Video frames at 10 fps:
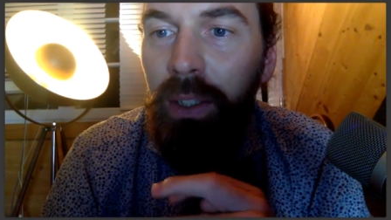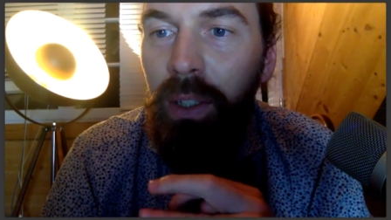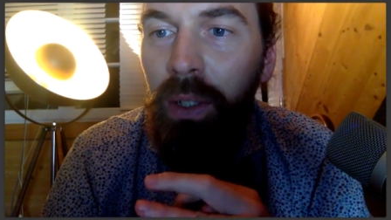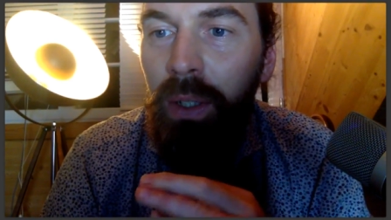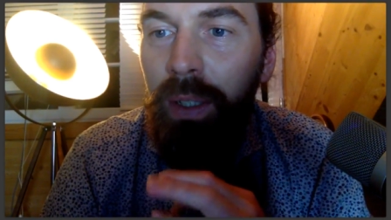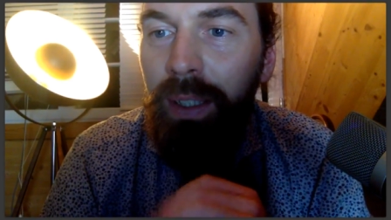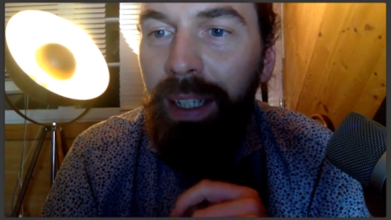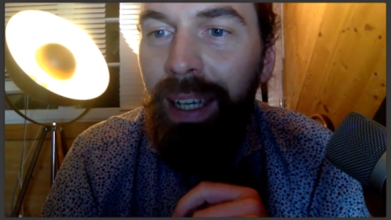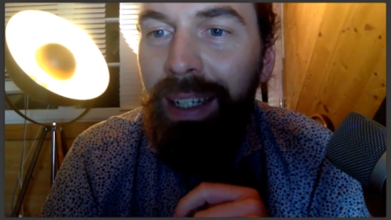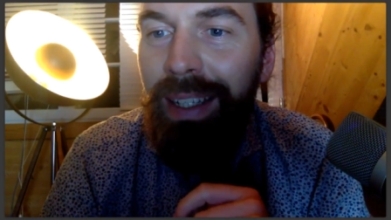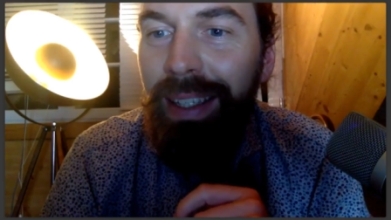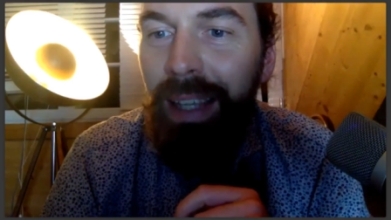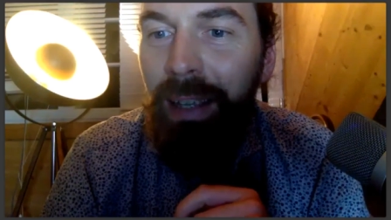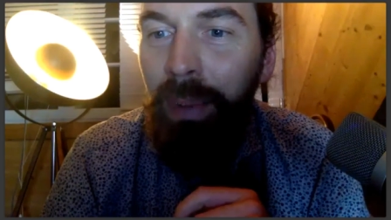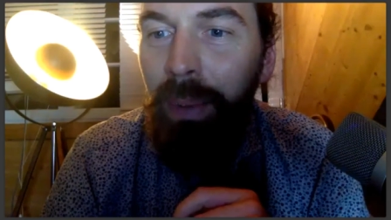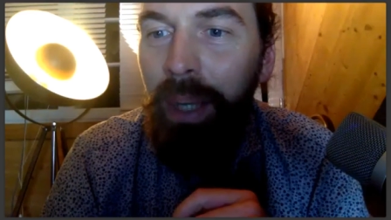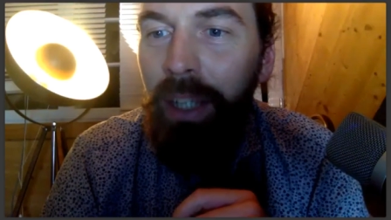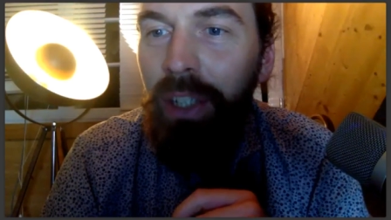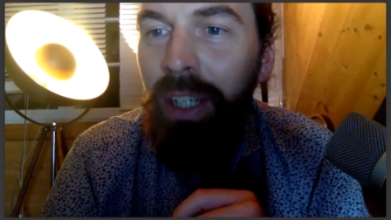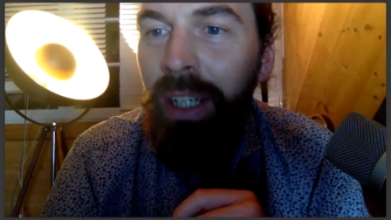good. And the second
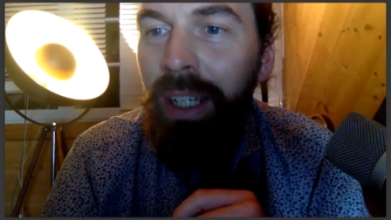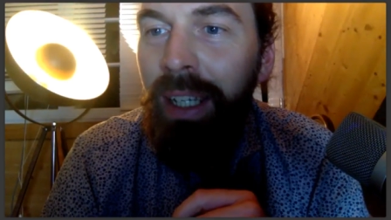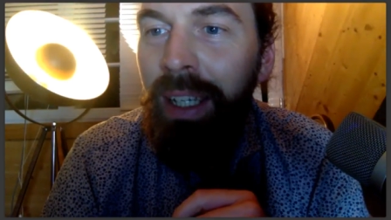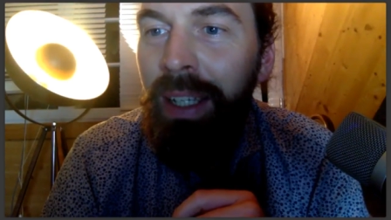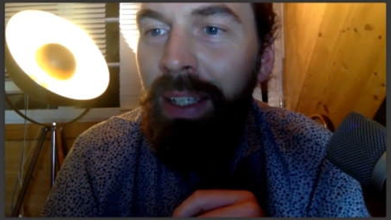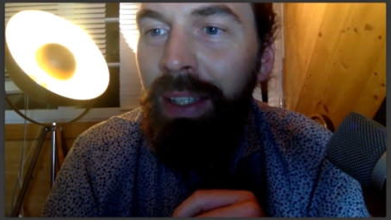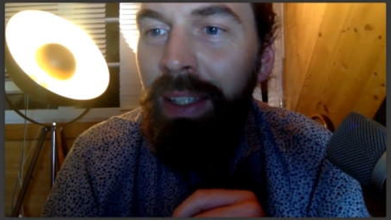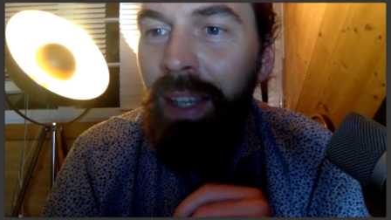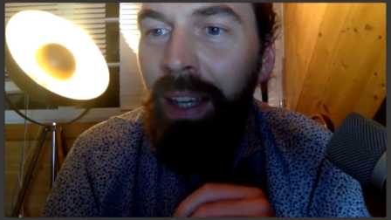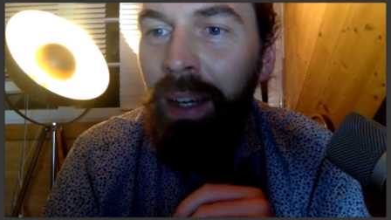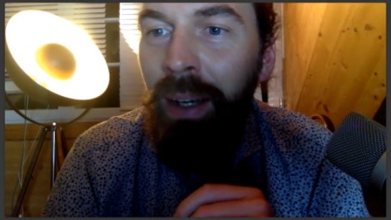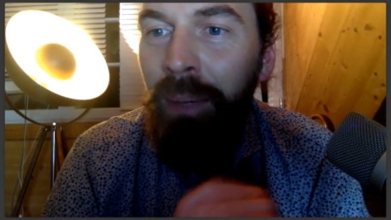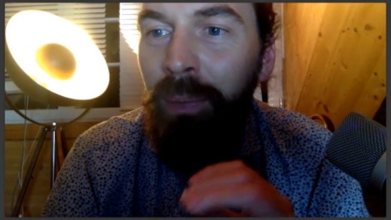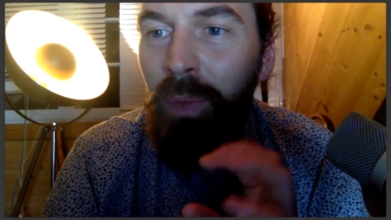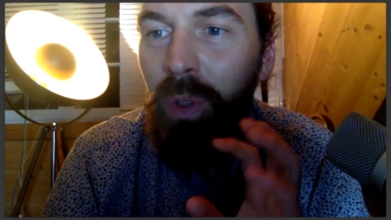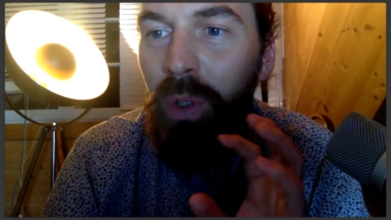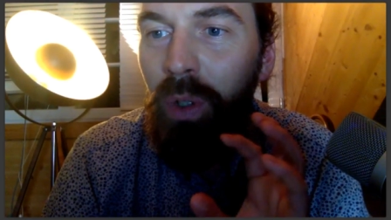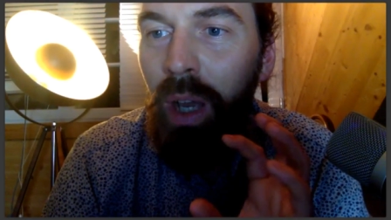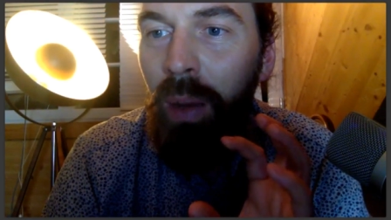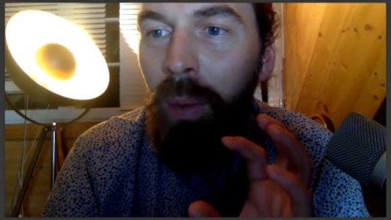question is,
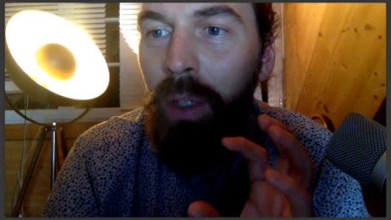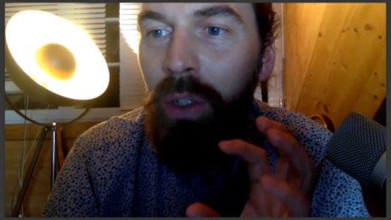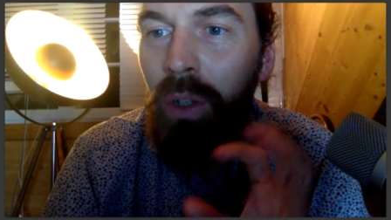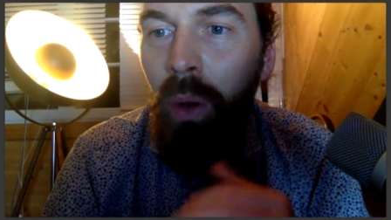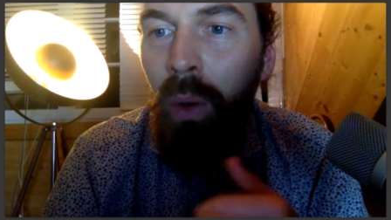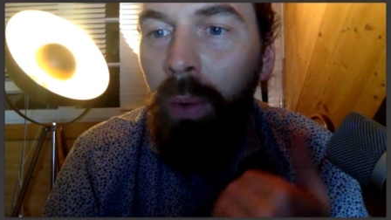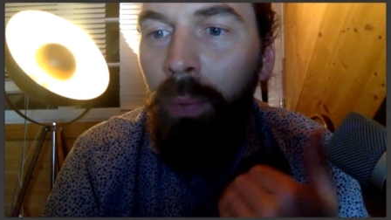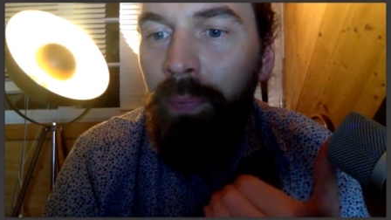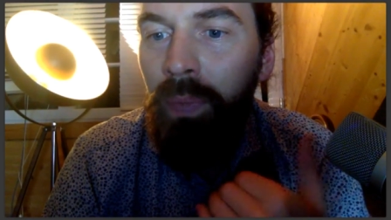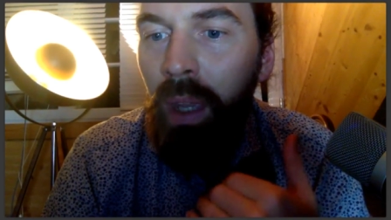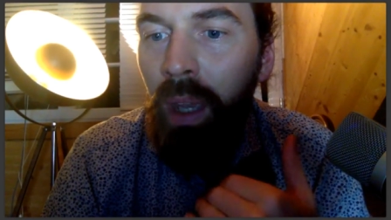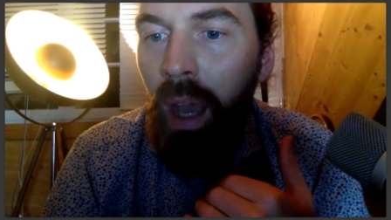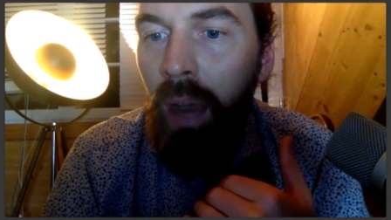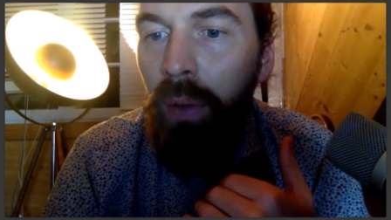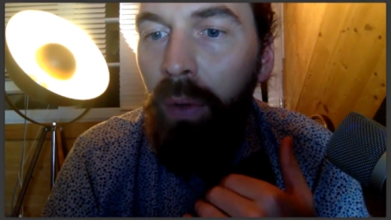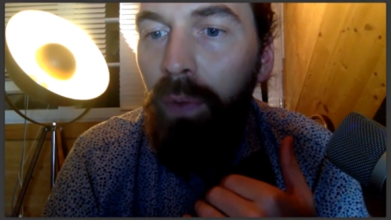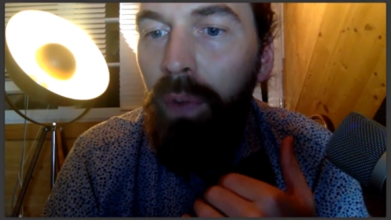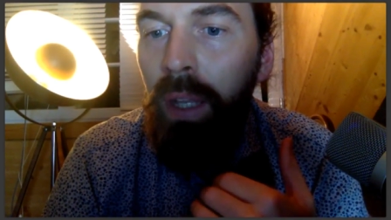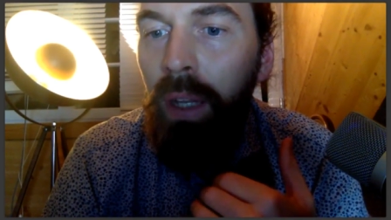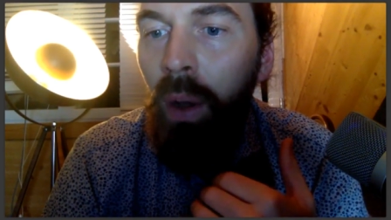I want to know how you
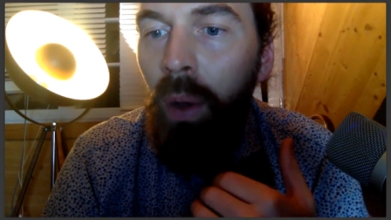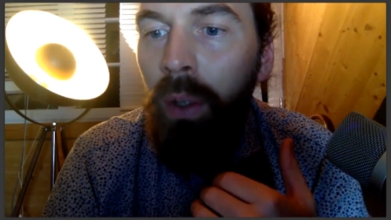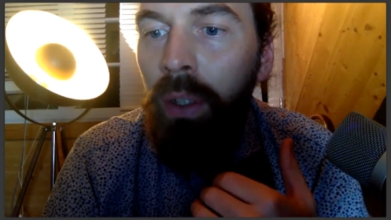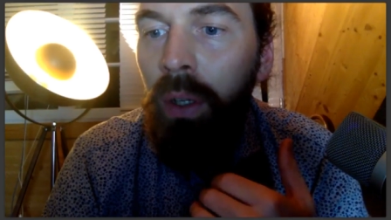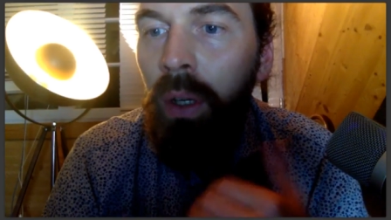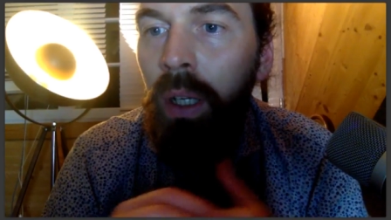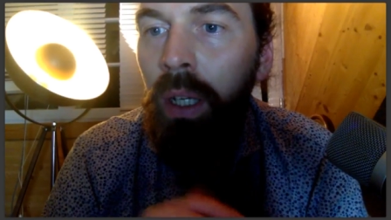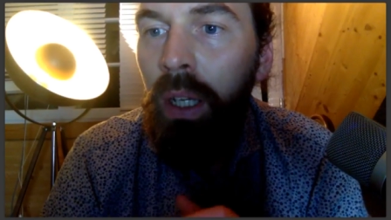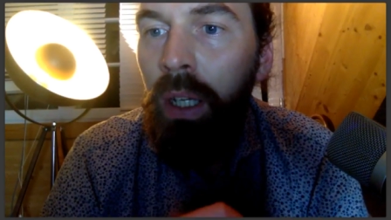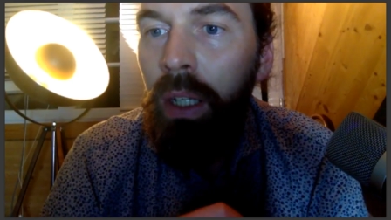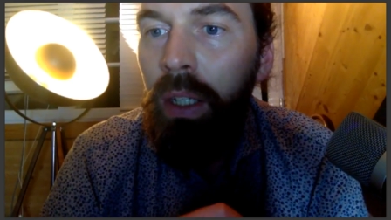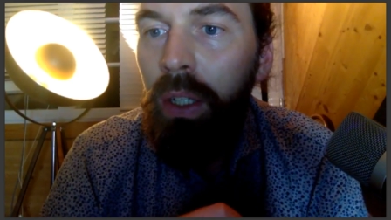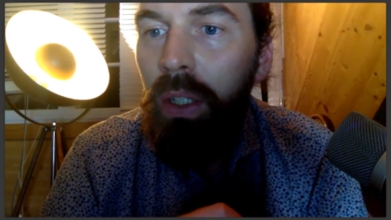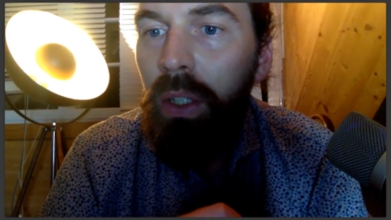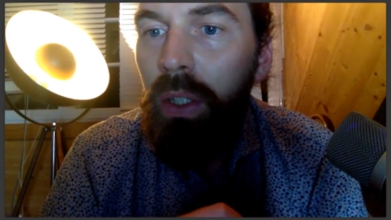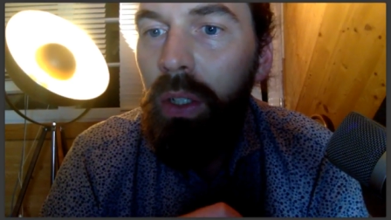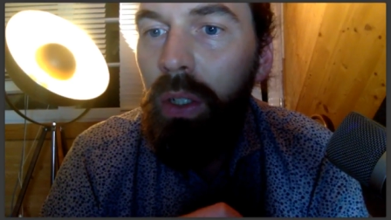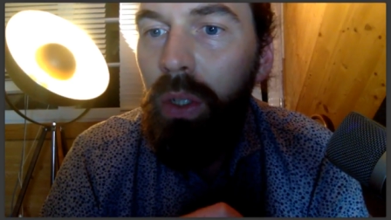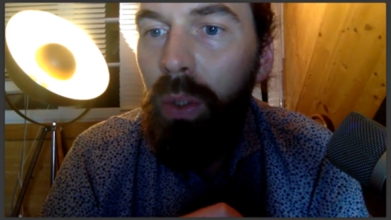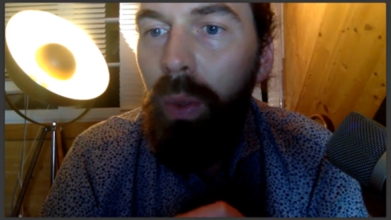feel on your
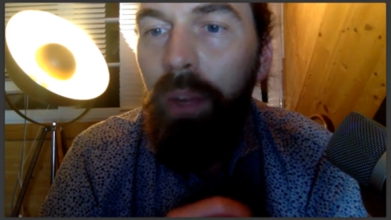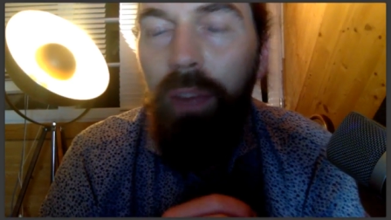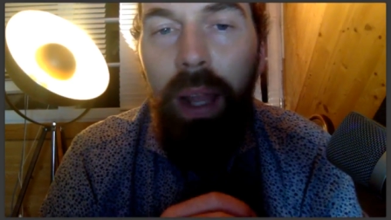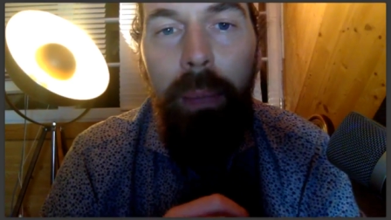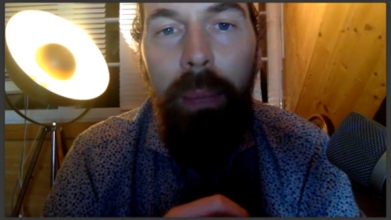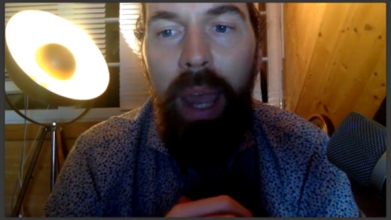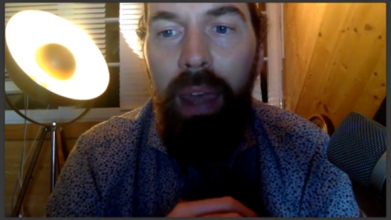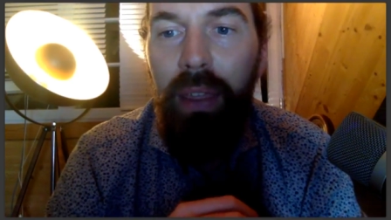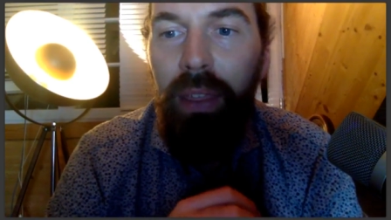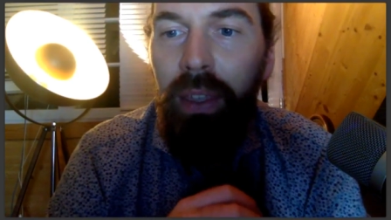twin flame path.